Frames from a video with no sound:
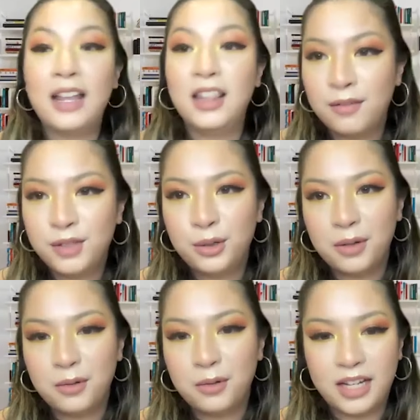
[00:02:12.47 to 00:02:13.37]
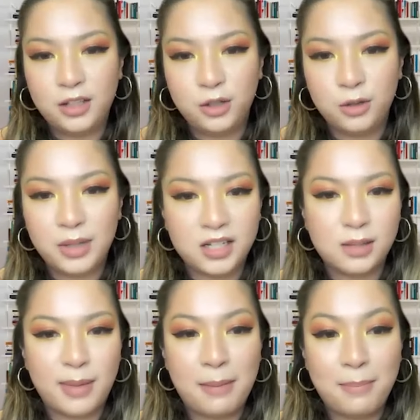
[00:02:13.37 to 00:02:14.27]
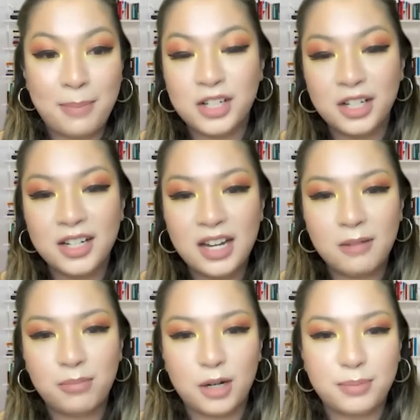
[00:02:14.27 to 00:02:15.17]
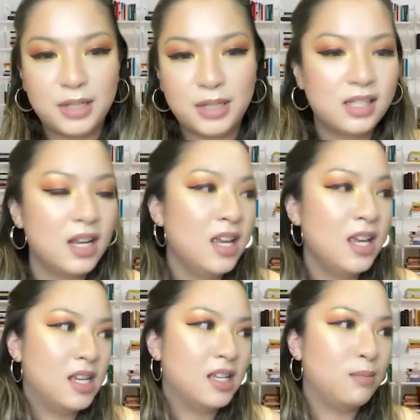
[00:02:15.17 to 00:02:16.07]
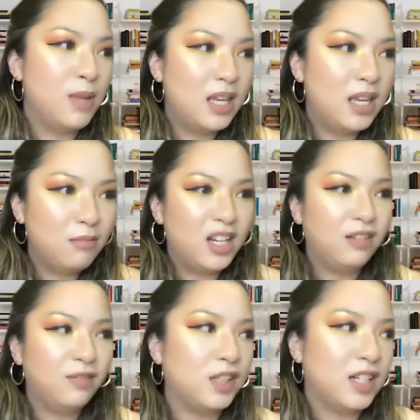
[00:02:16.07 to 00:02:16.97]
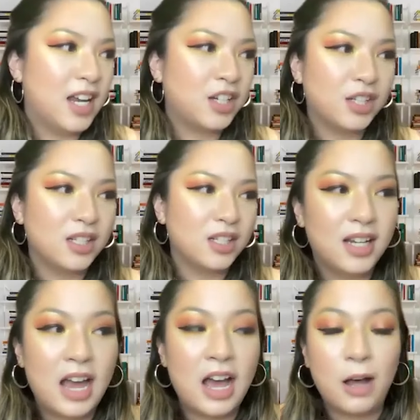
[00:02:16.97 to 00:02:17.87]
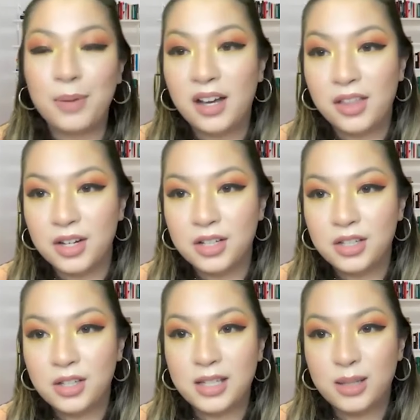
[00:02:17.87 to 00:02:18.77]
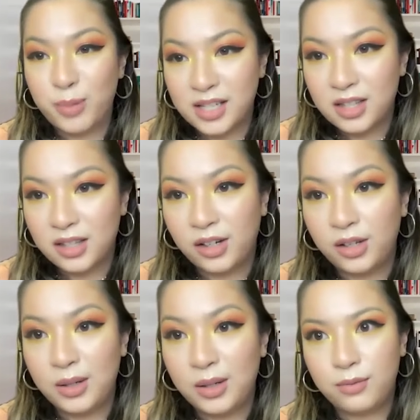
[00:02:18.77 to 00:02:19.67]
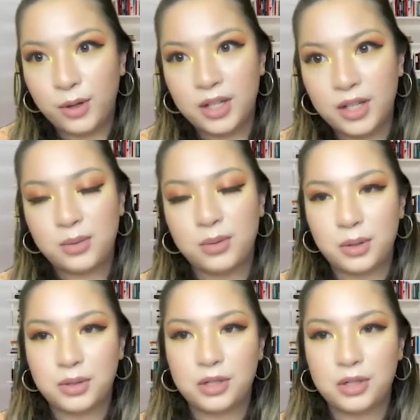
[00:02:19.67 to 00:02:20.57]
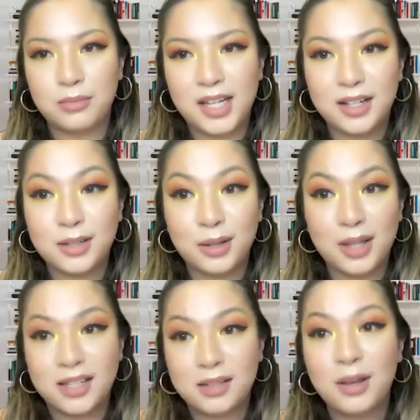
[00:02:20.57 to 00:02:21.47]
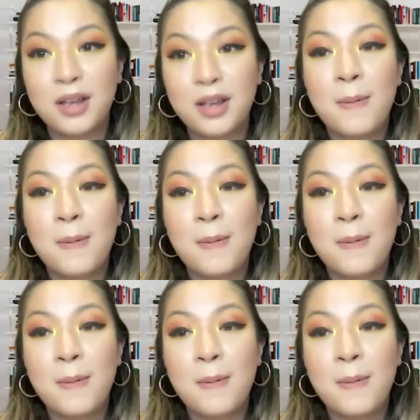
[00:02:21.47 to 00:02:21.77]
love doing what I do because my passion and purpose is making meaningful connections and helping others express their unique voice through social media. So that's